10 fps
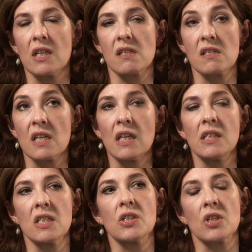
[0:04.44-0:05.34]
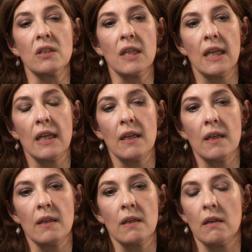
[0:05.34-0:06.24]
as a singing teacher,
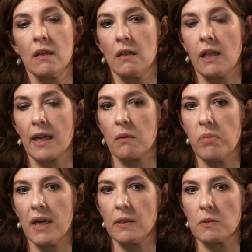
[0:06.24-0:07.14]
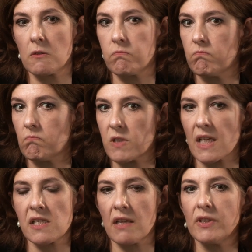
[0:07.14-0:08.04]
like about
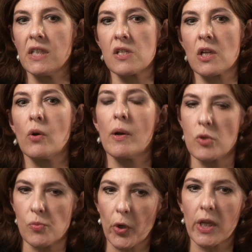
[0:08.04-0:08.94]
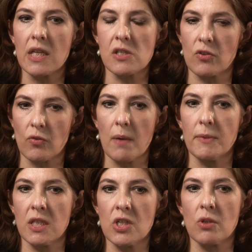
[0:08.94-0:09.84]
6-7 years ago. I was working as a drama
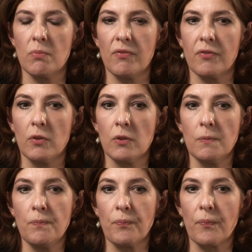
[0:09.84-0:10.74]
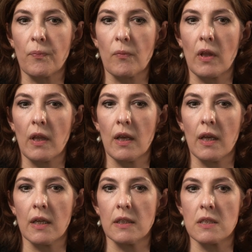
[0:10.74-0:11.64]
teacher before,
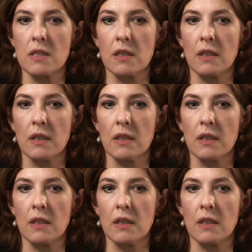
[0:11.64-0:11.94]
and